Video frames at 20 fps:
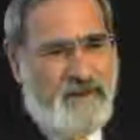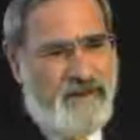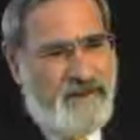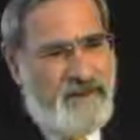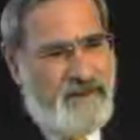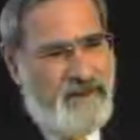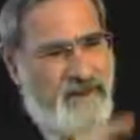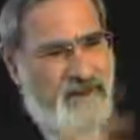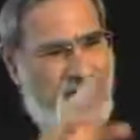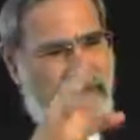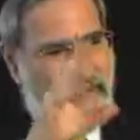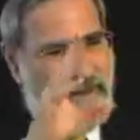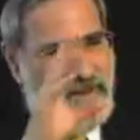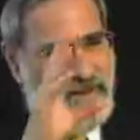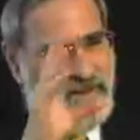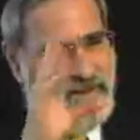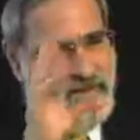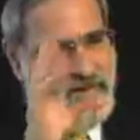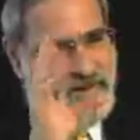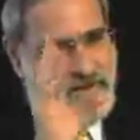It
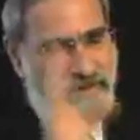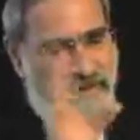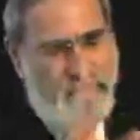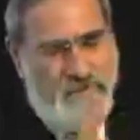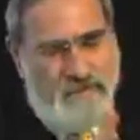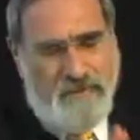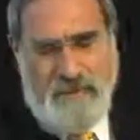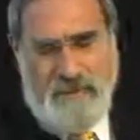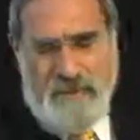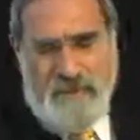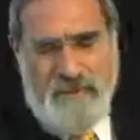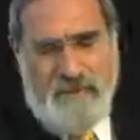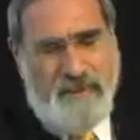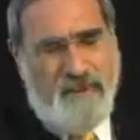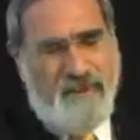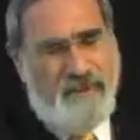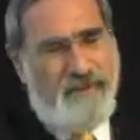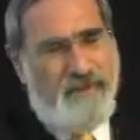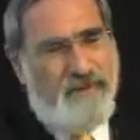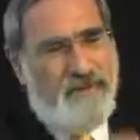says,
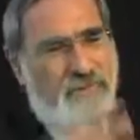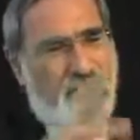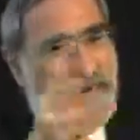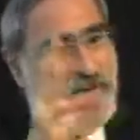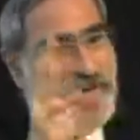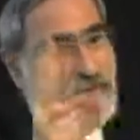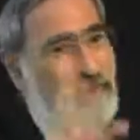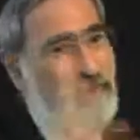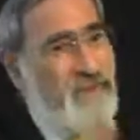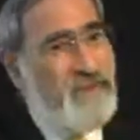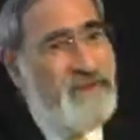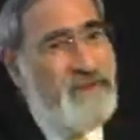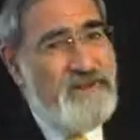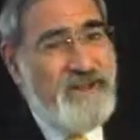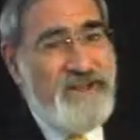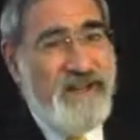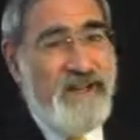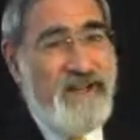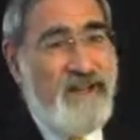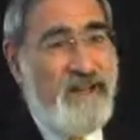Ribbono,
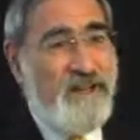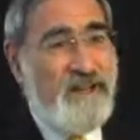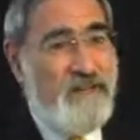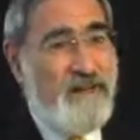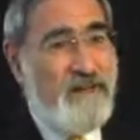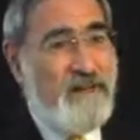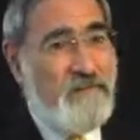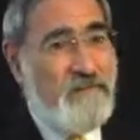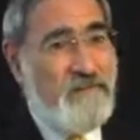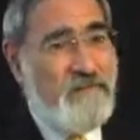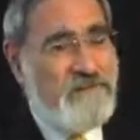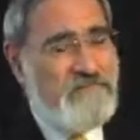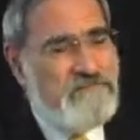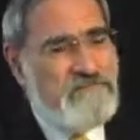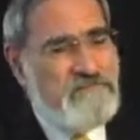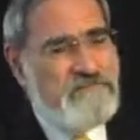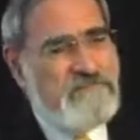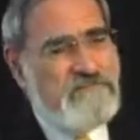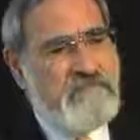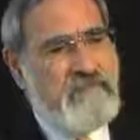Ribbono Shalom.
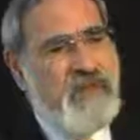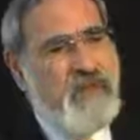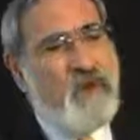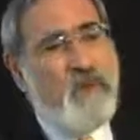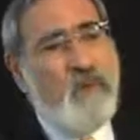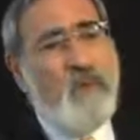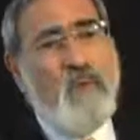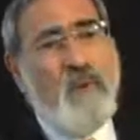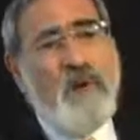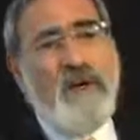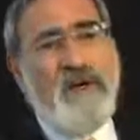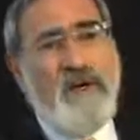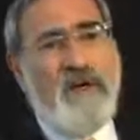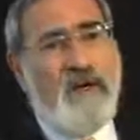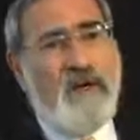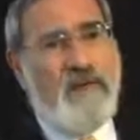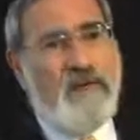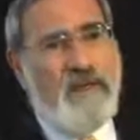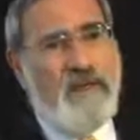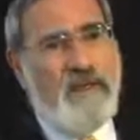What
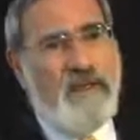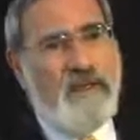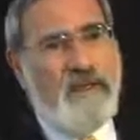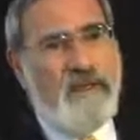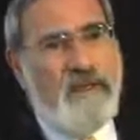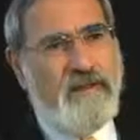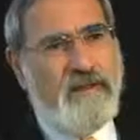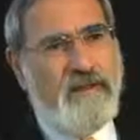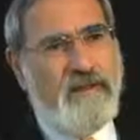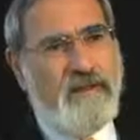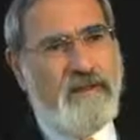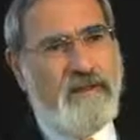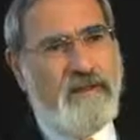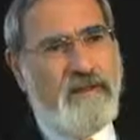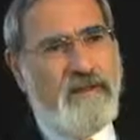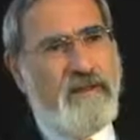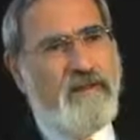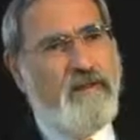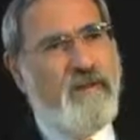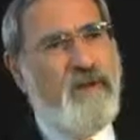are we?
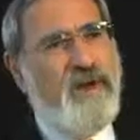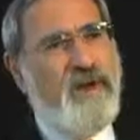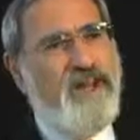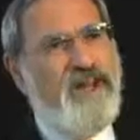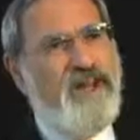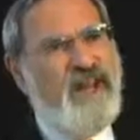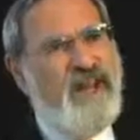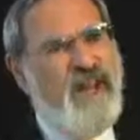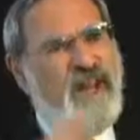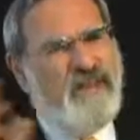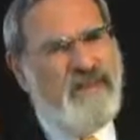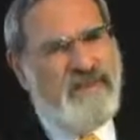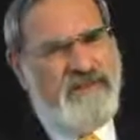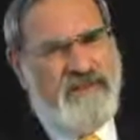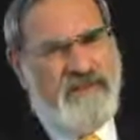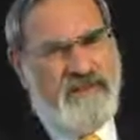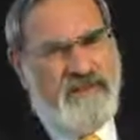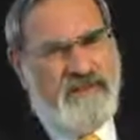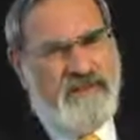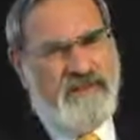We're
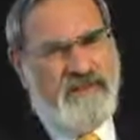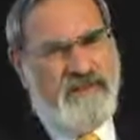nothing.